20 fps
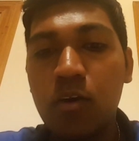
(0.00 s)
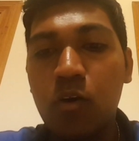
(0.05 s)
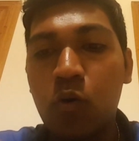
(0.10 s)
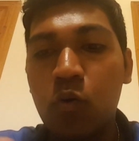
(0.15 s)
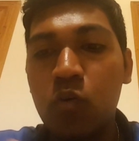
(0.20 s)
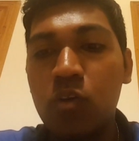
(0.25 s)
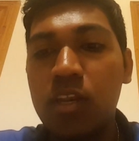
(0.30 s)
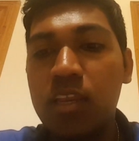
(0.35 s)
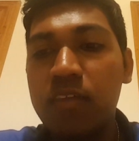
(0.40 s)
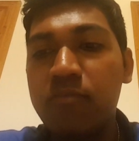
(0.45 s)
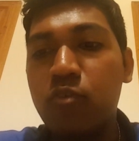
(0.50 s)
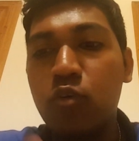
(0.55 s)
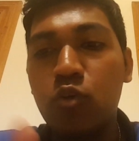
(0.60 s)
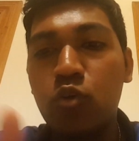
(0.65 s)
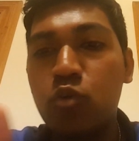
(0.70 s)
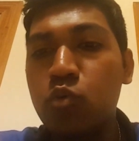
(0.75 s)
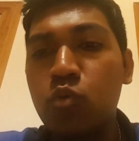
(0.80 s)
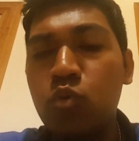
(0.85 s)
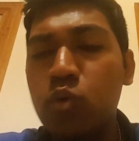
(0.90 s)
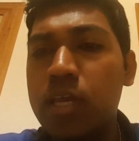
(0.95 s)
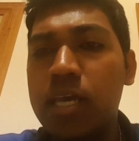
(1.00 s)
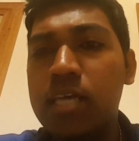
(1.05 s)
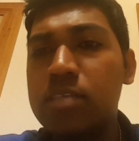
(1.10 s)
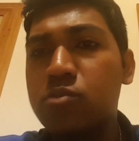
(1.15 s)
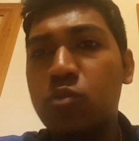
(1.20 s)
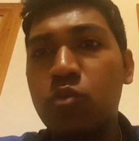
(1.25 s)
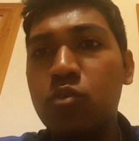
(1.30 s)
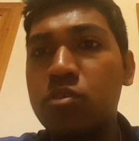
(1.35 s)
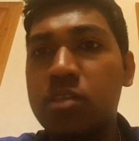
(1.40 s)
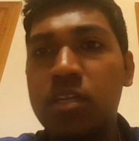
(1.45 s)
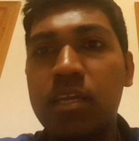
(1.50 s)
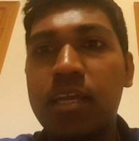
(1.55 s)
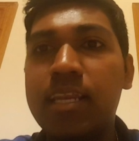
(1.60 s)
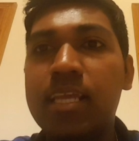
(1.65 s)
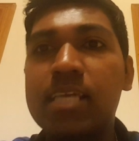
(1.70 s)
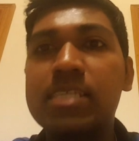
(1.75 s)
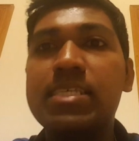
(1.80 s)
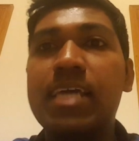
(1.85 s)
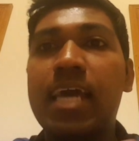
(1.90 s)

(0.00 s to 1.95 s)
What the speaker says: only for 2 days or 3 days,